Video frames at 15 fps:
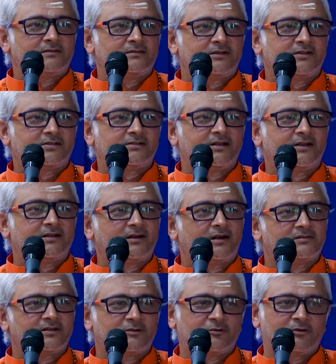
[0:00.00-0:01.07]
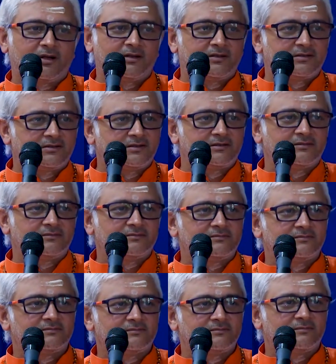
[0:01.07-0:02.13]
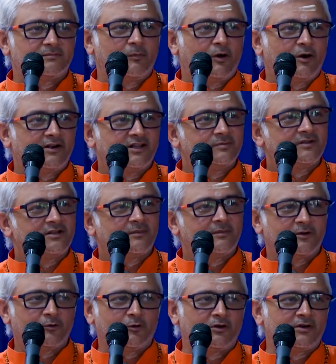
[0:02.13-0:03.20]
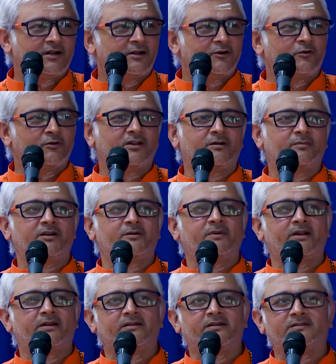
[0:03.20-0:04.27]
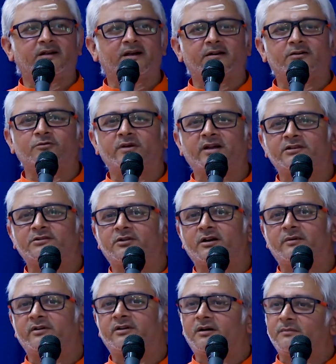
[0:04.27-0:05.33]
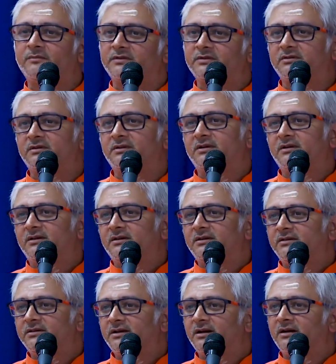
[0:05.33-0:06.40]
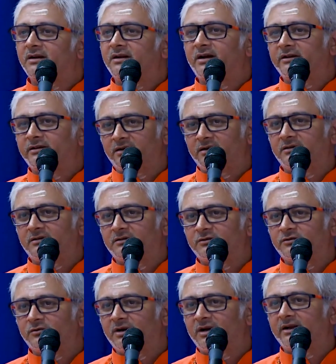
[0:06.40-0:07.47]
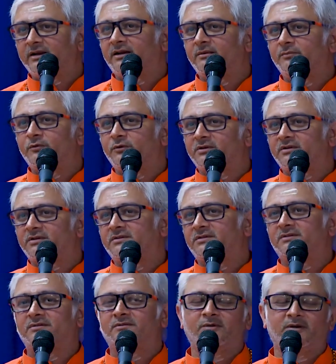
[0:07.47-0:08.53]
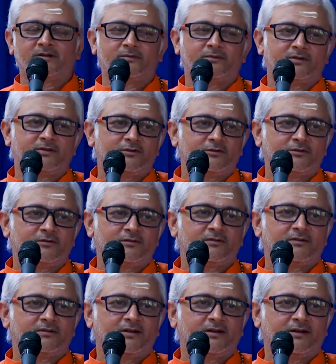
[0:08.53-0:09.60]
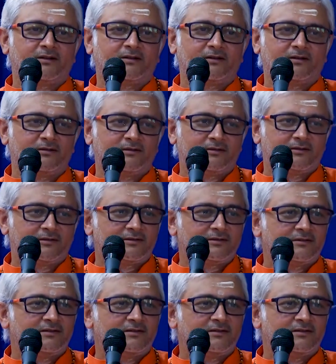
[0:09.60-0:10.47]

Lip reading: Trishnaika tarunayate. Body is becoming older and older, but my desire to enjoy becomes younger and younger. So I can put whatever, hair color,